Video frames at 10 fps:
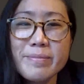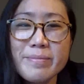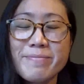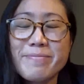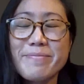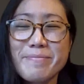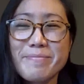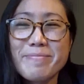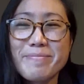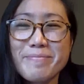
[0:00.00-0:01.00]

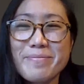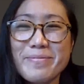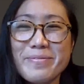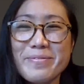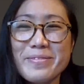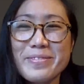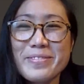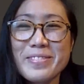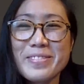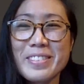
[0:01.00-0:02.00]

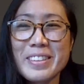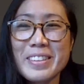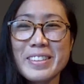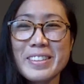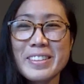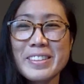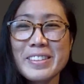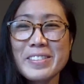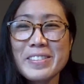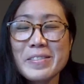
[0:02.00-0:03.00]

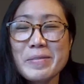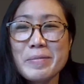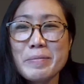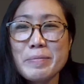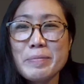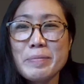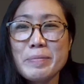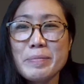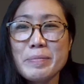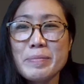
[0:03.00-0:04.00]

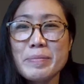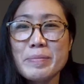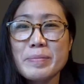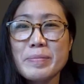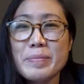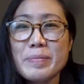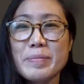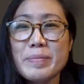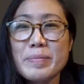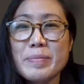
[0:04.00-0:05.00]

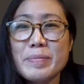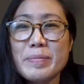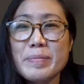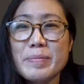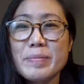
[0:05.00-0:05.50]
The person shown says nothing.